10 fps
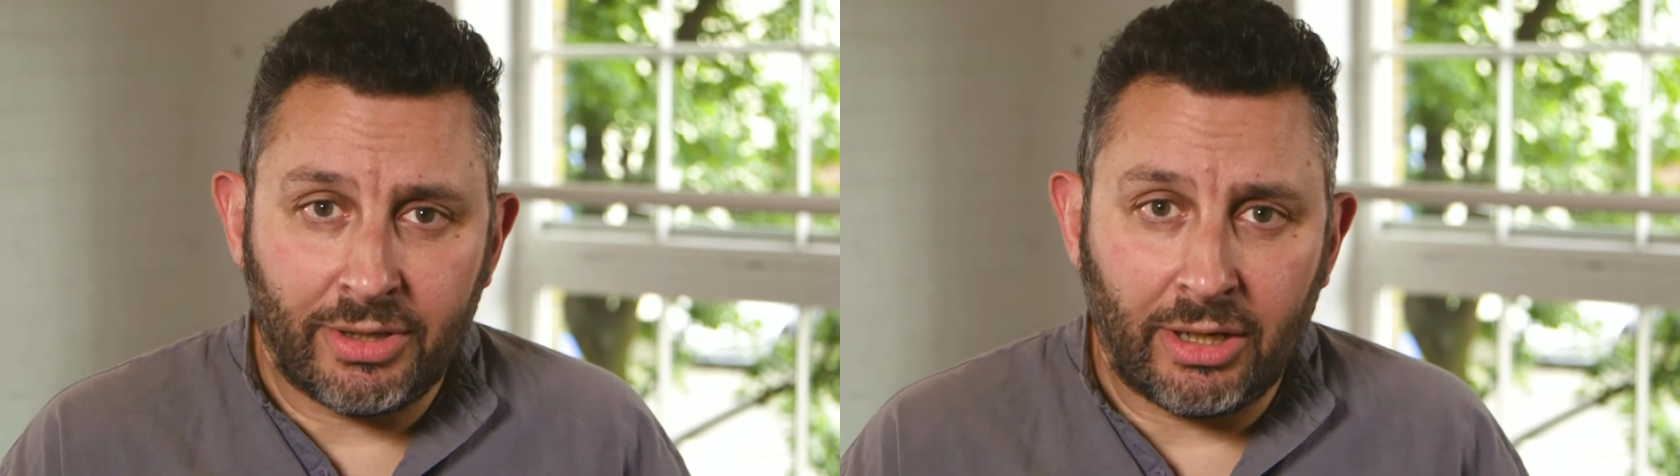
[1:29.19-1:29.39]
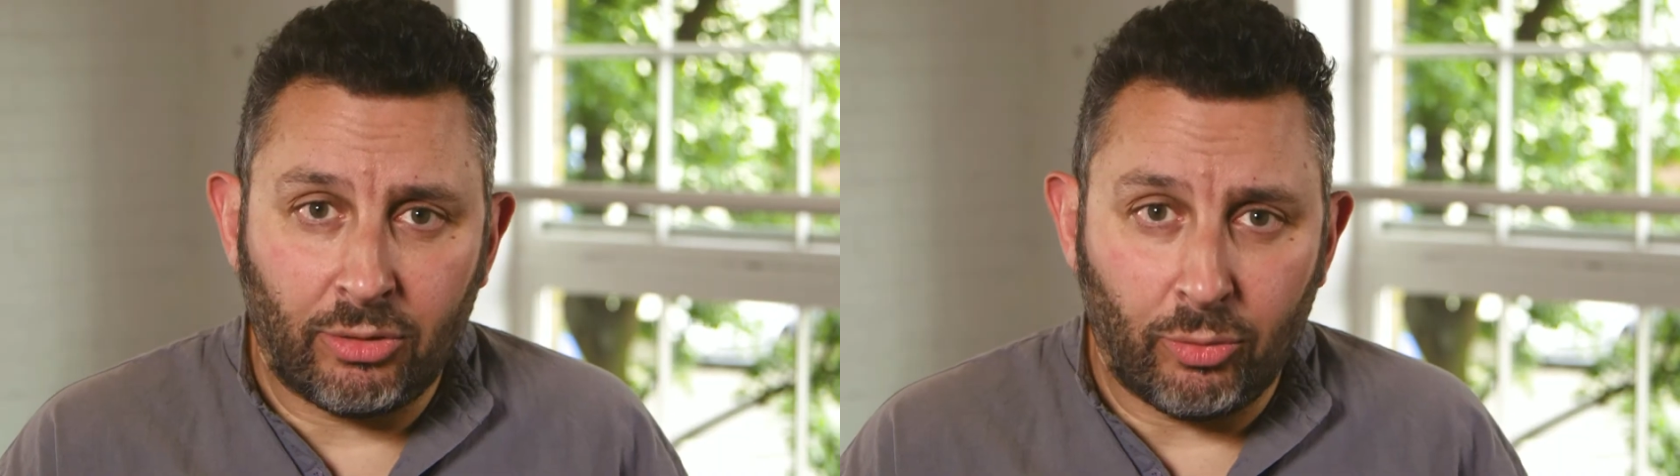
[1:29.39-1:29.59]

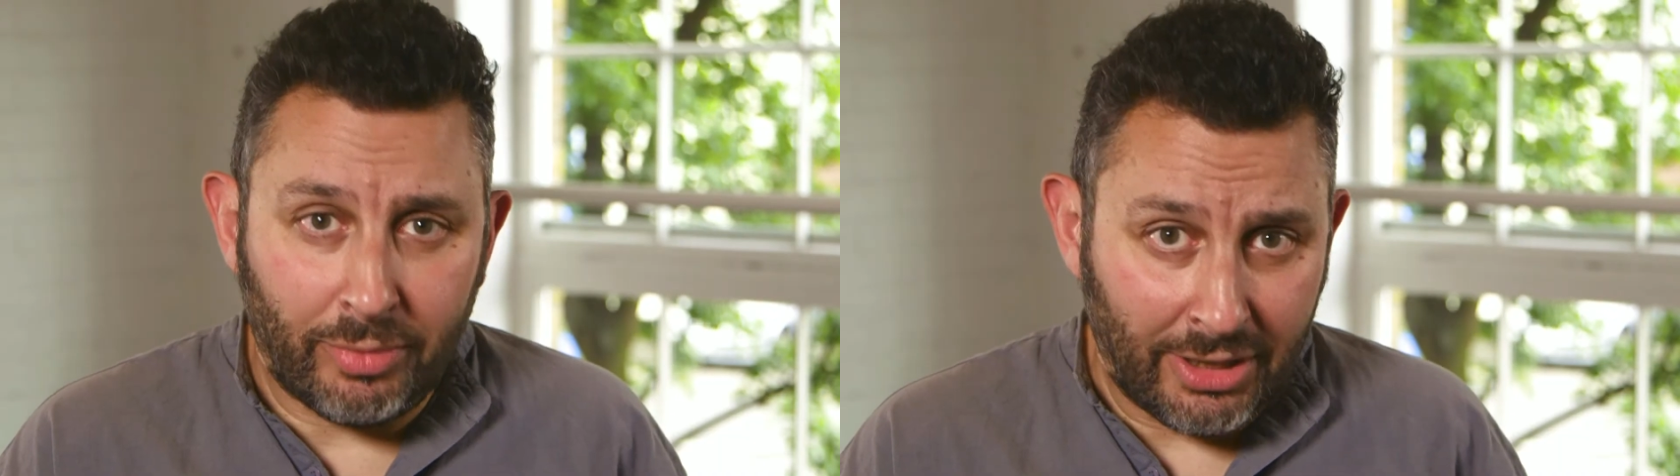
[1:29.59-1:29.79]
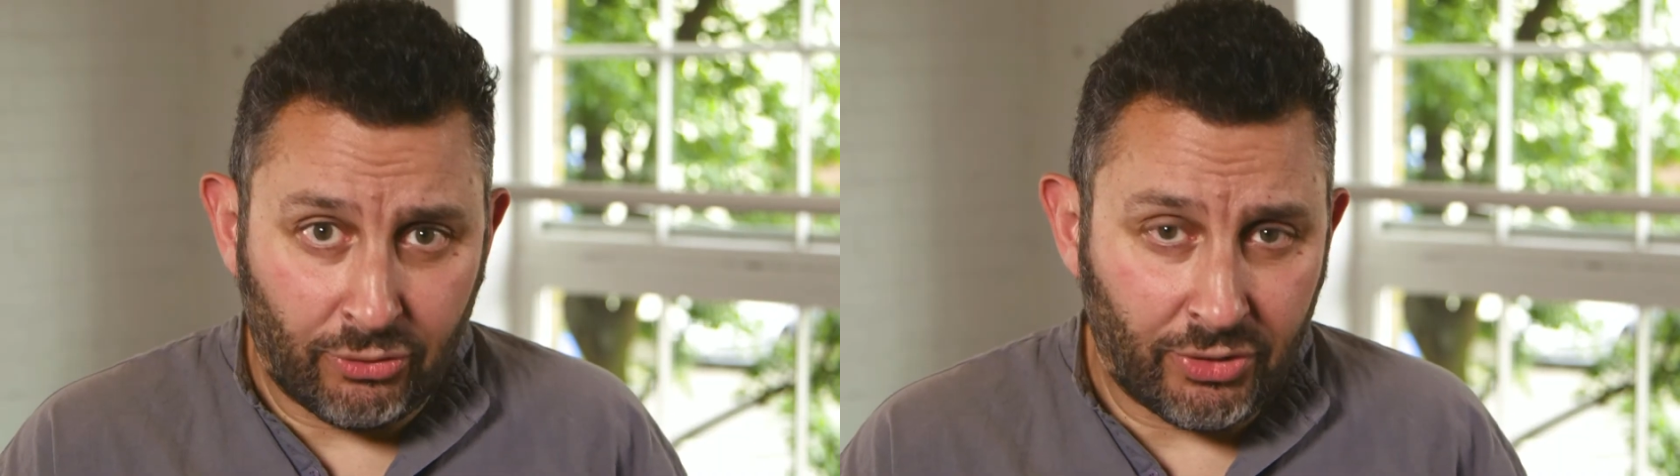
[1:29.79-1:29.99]
Henkel would
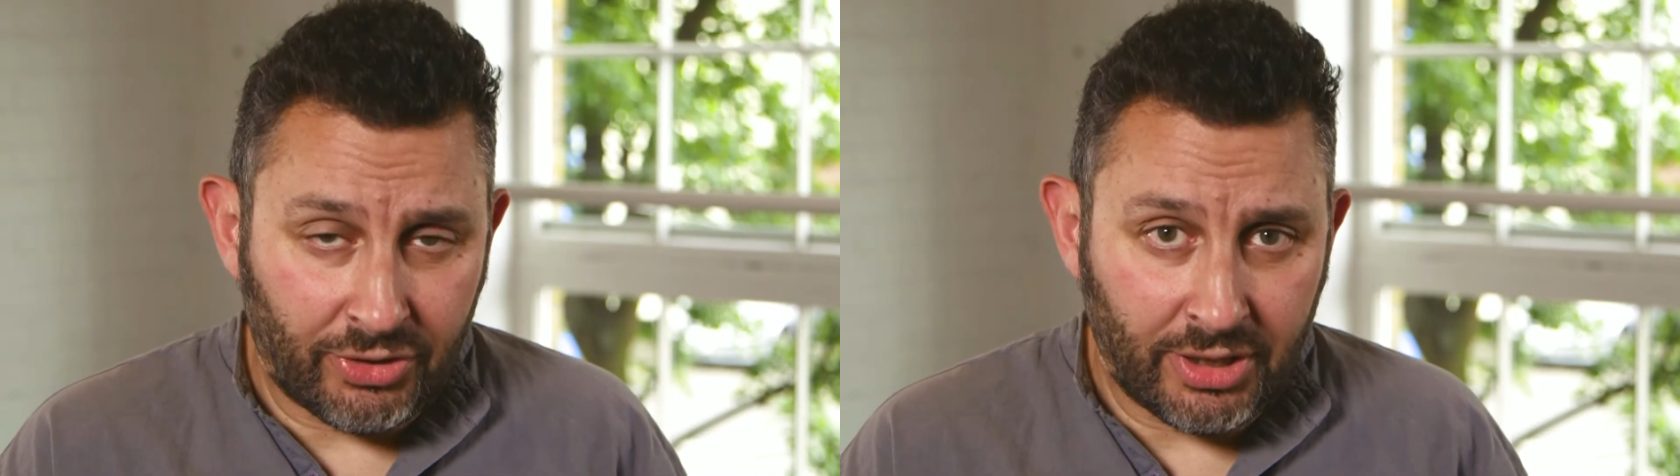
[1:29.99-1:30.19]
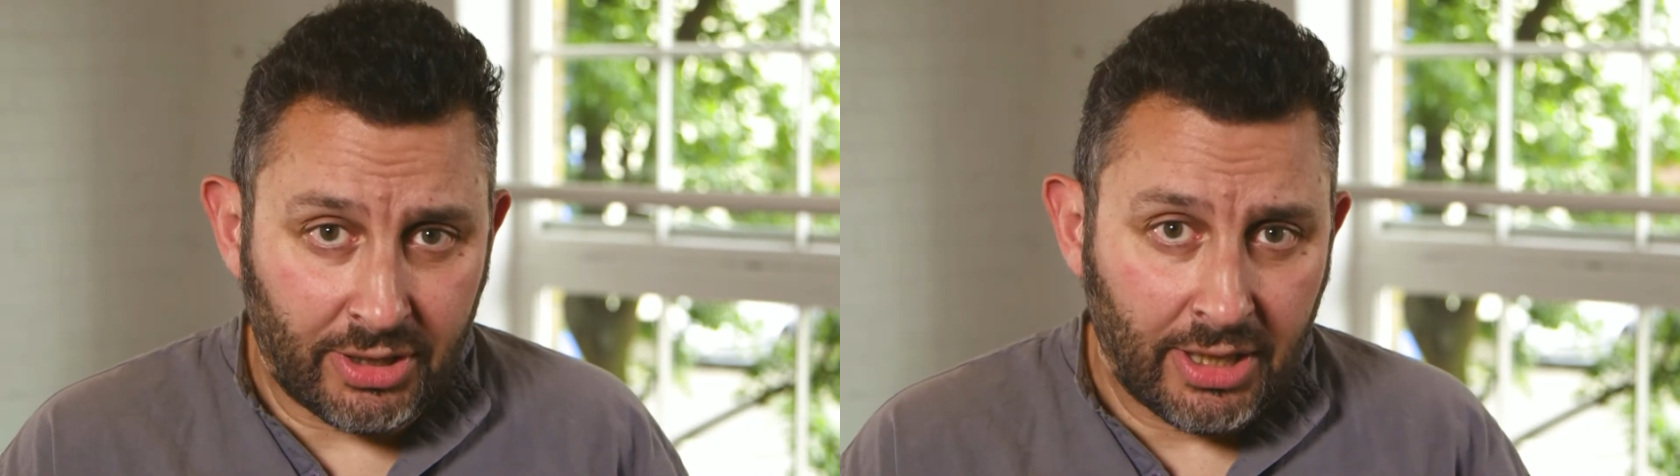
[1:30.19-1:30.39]
be
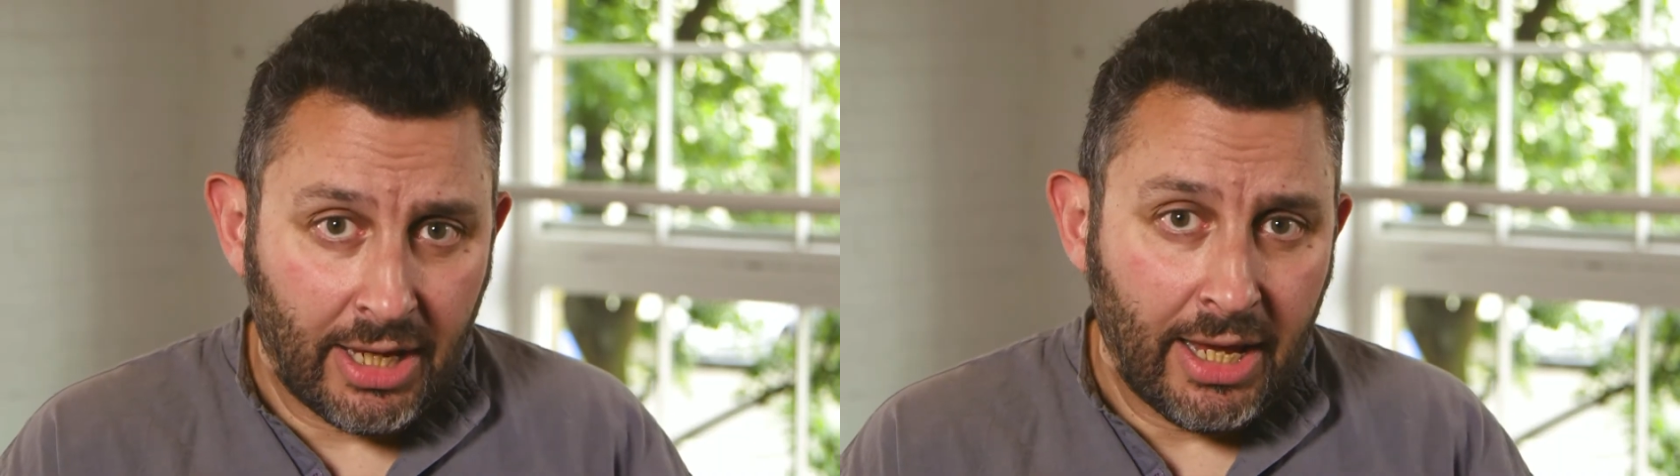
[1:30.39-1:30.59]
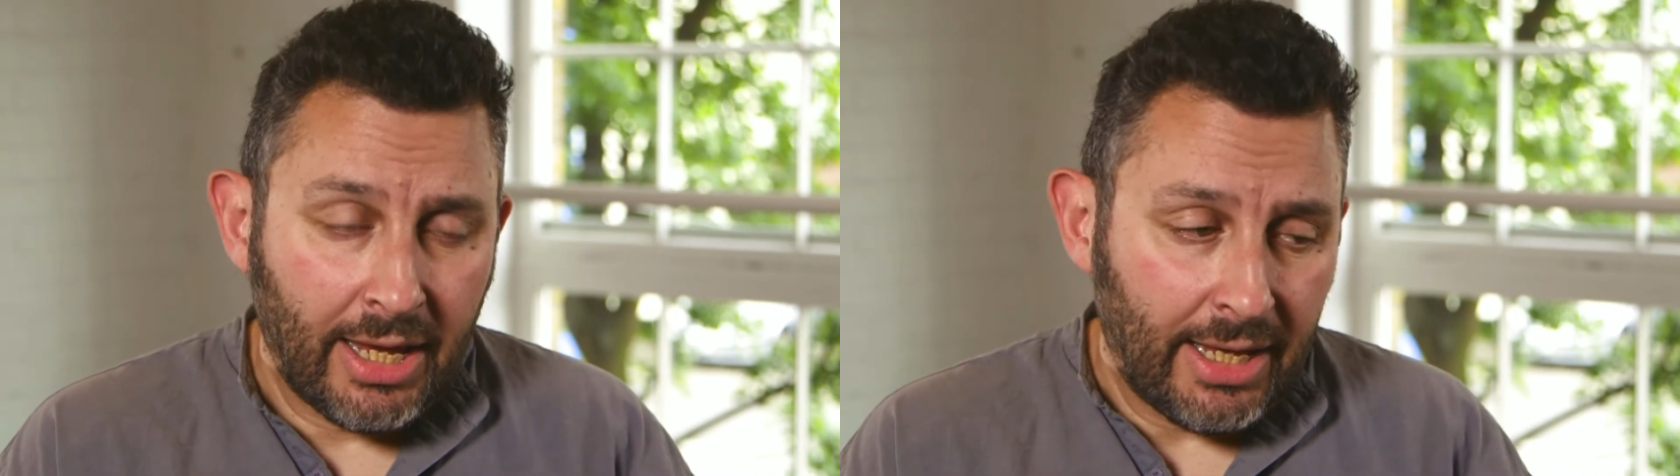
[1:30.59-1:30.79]
interested
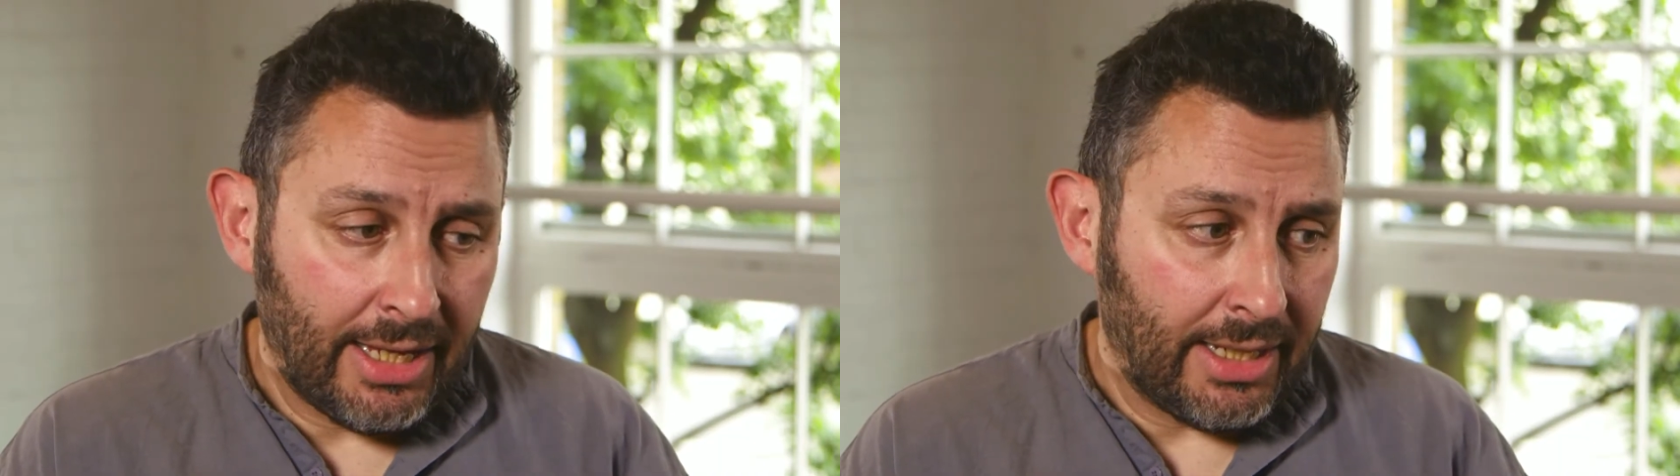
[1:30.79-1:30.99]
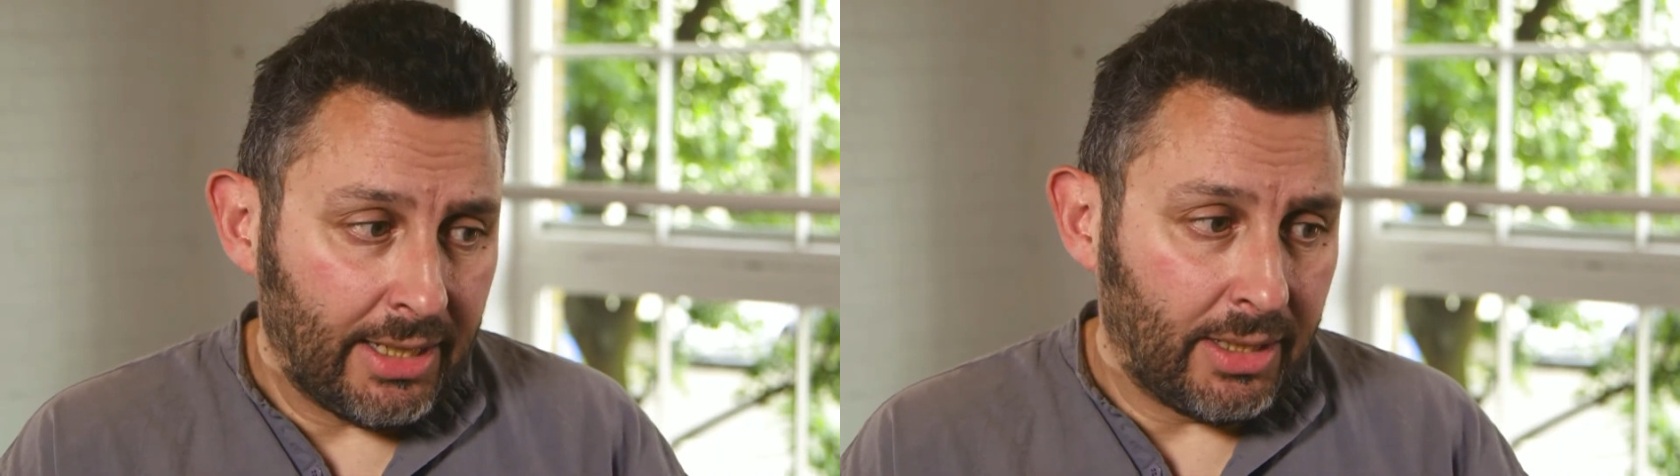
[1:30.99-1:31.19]

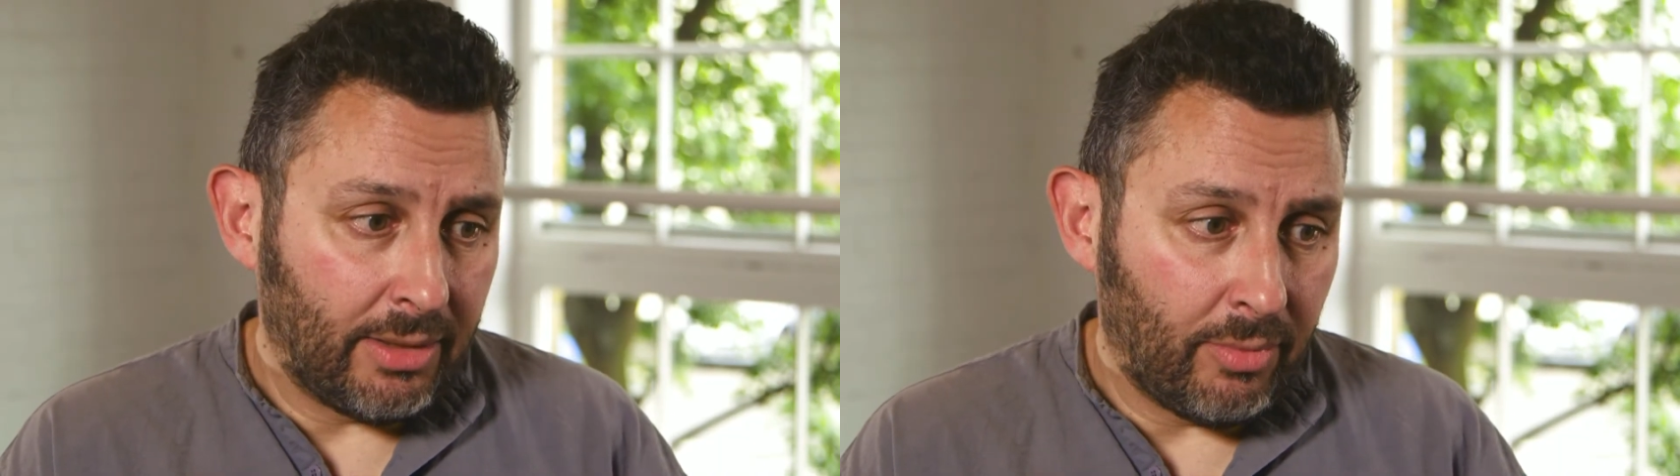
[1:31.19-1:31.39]
in